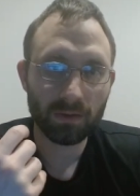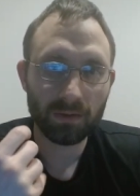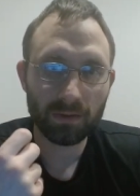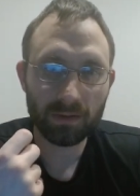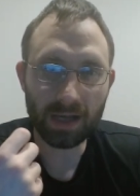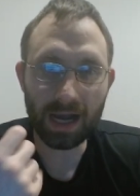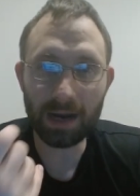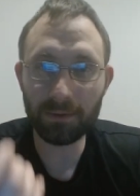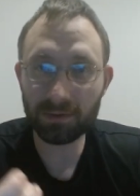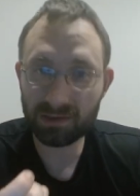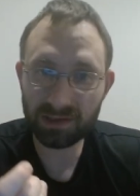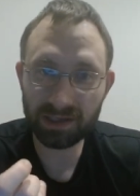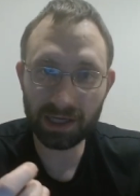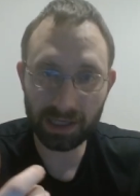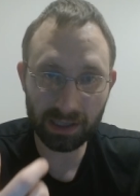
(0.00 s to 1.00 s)
I would
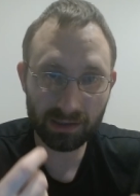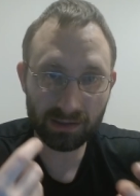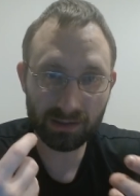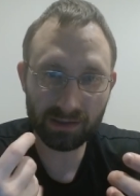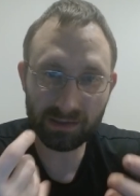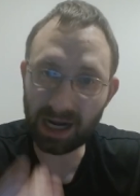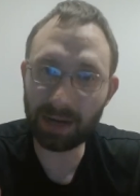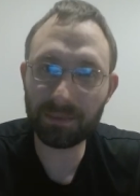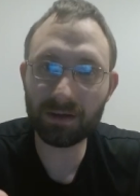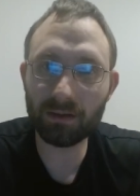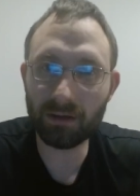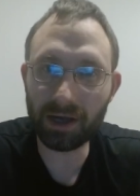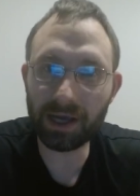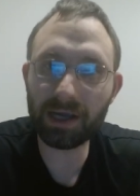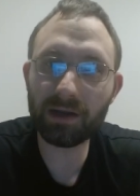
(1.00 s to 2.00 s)
say, diamond
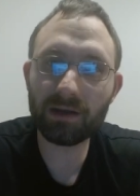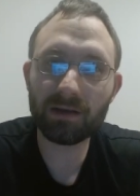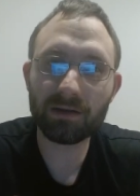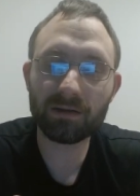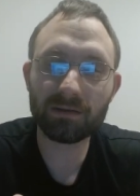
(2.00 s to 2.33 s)
light